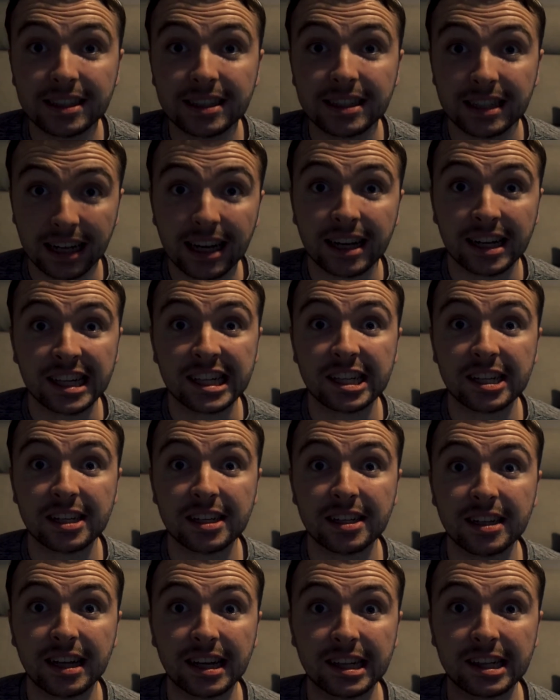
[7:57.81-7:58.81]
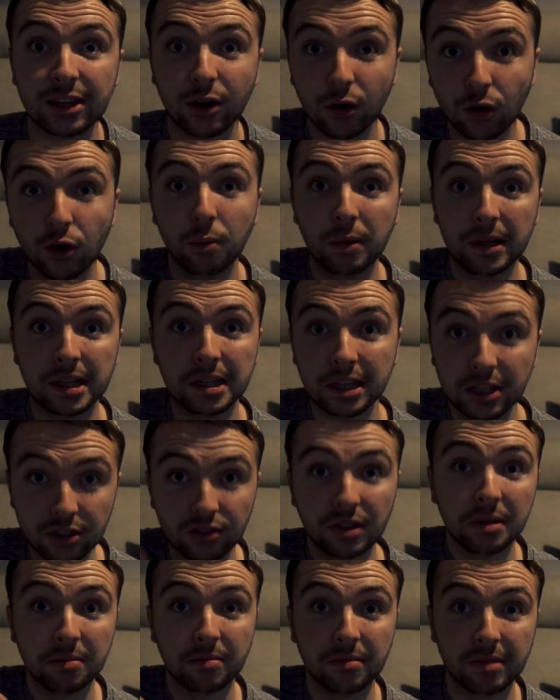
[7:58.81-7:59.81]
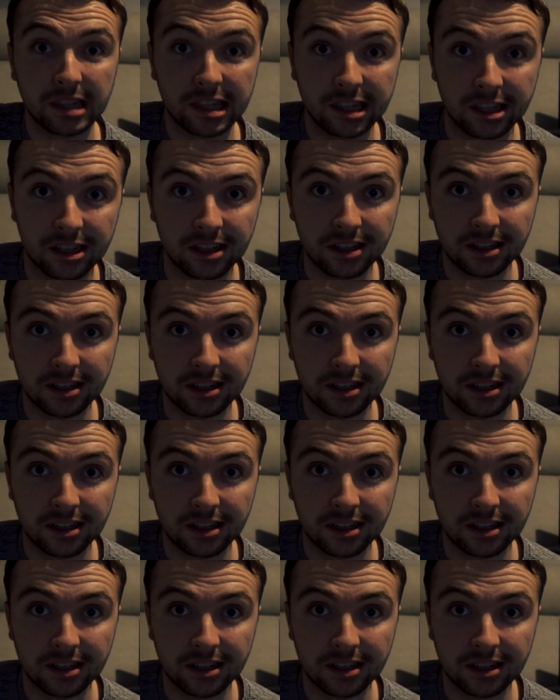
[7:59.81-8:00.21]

Yes, that's hopes and the dreams.